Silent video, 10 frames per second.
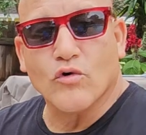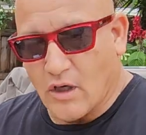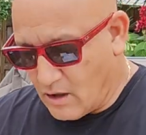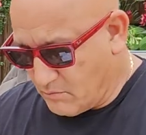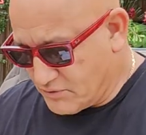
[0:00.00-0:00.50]

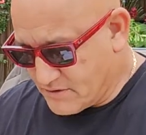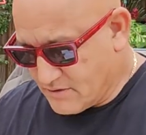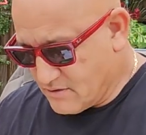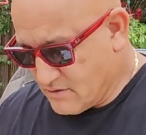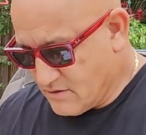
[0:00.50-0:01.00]
clubs,
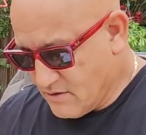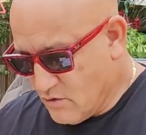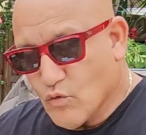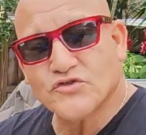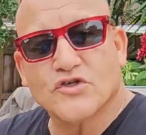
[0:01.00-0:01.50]

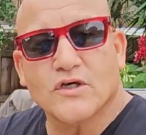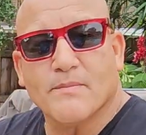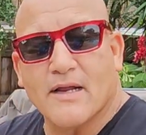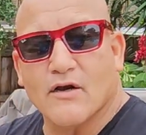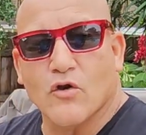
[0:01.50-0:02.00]
what's good
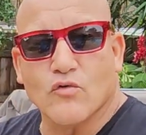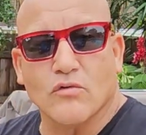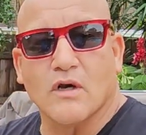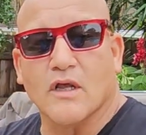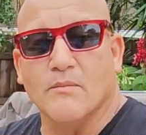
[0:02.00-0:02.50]
about a local
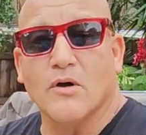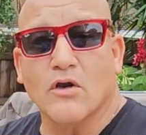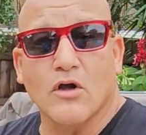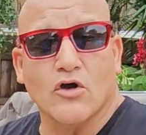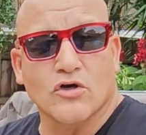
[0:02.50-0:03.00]
club?
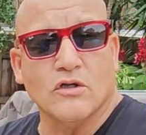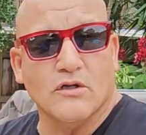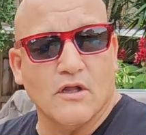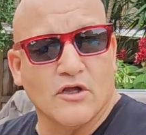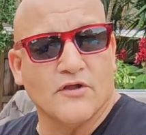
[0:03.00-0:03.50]
A
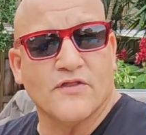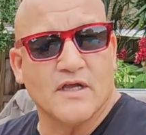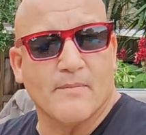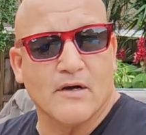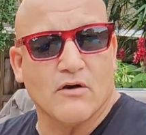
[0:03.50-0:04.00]
good thing
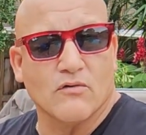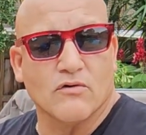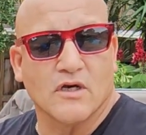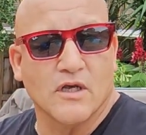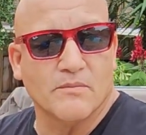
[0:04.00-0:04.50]
about a local
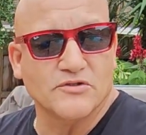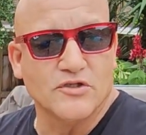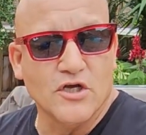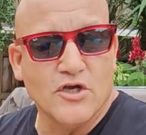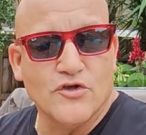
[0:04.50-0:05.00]
club is
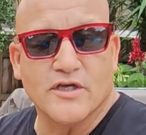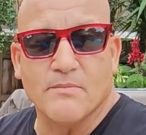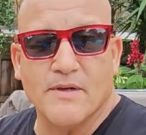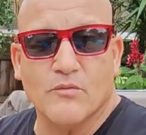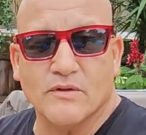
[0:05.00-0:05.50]
you can
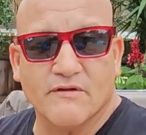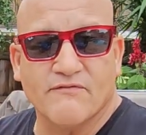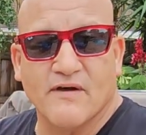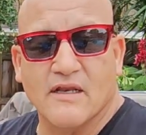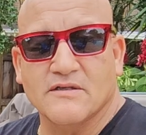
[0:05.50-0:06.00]
meet with the
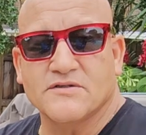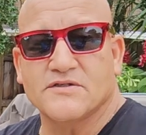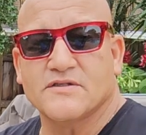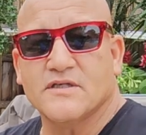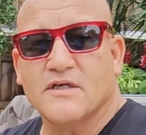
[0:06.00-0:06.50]

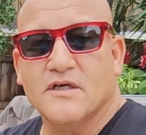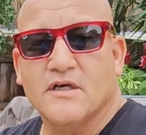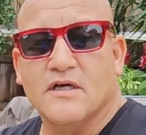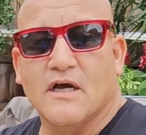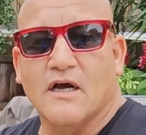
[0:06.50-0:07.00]
fellas,
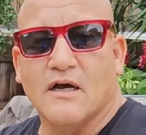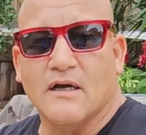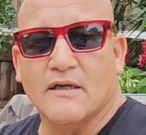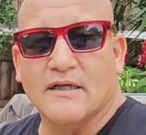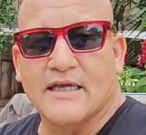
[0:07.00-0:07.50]

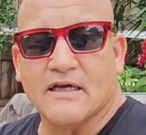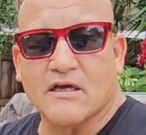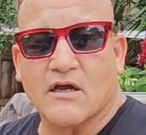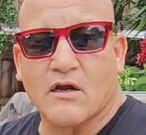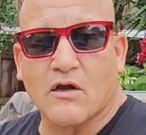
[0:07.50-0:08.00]
get
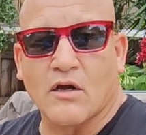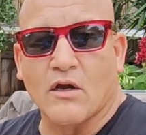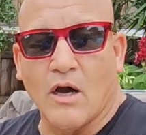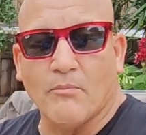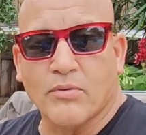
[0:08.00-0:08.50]

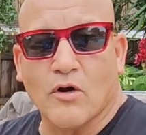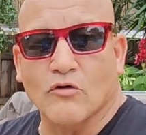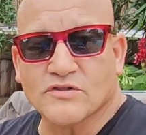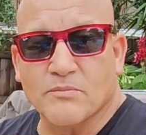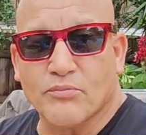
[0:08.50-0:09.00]
up
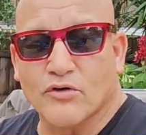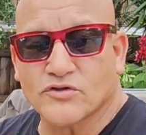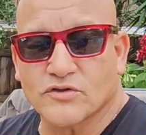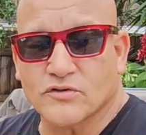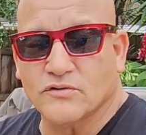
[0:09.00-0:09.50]
close and
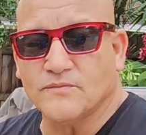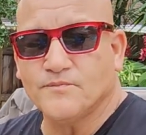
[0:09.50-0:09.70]
personal,